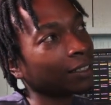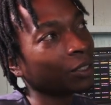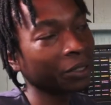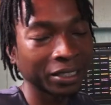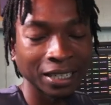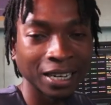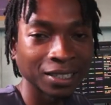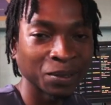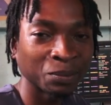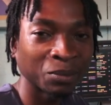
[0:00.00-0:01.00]

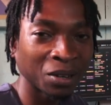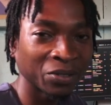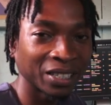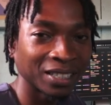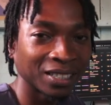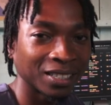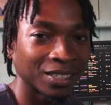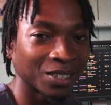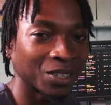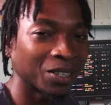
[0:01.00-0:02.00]
$30 profit.
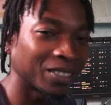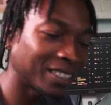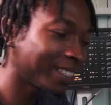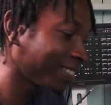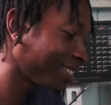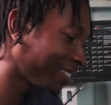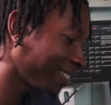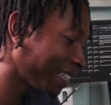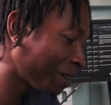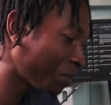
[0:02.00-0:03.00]
So
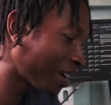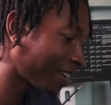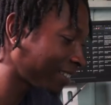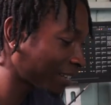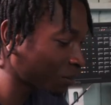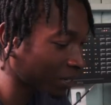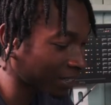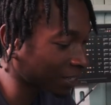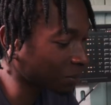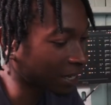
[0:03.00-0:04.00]
not bad.
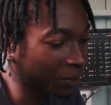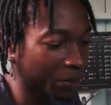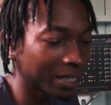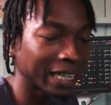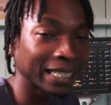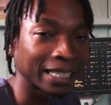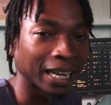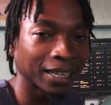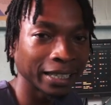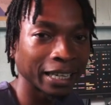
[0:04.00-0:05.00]
It wasn't
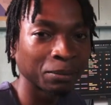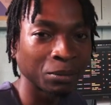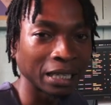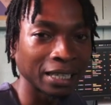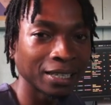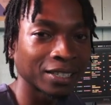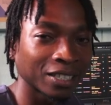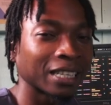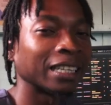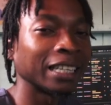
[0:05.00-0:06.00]
exactly at BE, it's
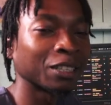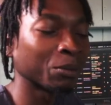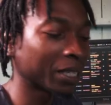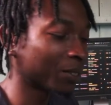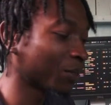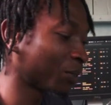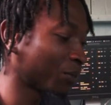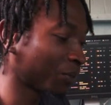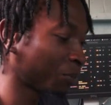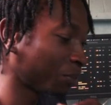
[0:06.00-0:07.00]
just a little bit
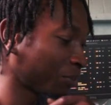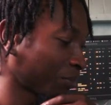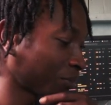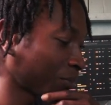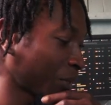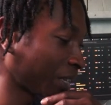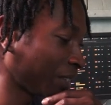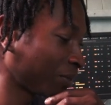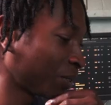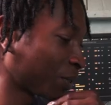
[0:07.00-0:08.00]
over break
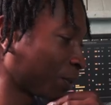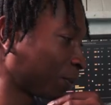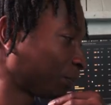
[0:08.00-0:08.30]
even. So